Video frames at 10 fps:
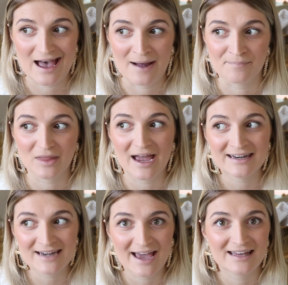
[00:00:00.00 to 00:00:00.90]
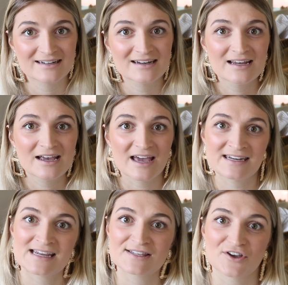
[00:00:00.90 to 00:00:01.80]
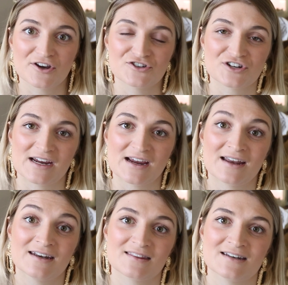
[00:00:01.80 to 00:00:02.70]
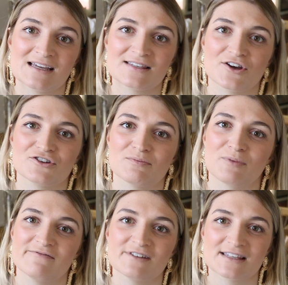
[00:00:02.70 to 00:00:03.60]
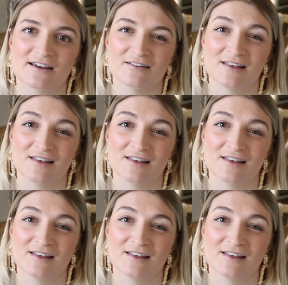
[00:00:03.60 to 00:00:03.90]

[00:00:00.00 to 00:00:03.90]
I hadn't had another knee surgery previously,